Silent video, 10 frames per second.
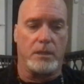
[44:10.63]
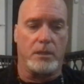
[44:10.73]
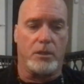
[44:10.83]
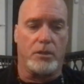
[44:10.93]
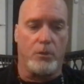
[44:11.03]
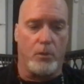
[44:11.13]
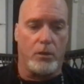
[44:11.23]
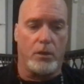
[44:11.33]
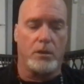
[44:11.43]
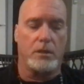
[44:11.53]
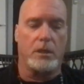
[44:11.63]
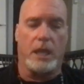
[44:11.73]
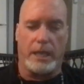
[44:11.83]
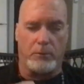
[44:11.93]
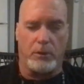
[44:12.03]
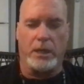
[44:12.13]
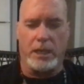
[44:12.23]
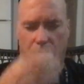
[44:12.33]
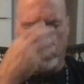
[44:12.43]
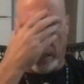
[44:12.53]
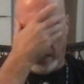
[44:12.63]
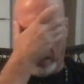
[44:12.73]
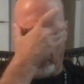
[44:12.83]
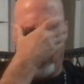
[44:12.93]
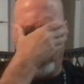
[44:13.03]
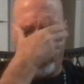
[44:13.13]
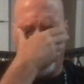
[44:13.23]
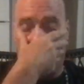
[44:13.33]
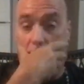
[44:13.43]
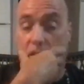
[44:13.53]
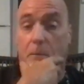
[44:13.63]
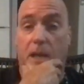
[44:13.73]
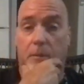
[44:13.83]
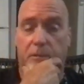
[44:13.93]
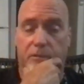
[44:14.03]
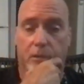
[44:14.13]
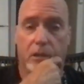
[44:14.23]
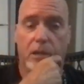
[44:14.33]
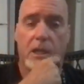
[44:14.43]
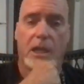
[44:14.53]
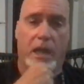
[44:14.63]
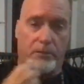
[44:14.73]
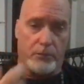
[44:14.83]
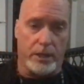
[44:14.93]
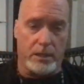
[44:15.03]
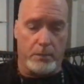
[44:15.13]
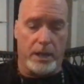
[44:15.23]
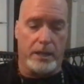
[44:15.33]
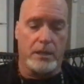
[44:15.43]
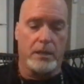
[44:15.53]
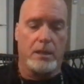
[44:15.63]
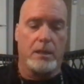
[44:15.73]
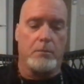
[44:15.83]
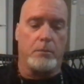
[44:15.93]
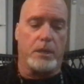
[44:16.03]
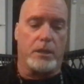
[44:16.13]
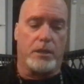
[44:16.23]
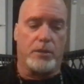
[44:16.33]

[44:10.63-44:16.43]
Thor, I won't get into it, I can't remember it, I've talked about it before, I've written about it, but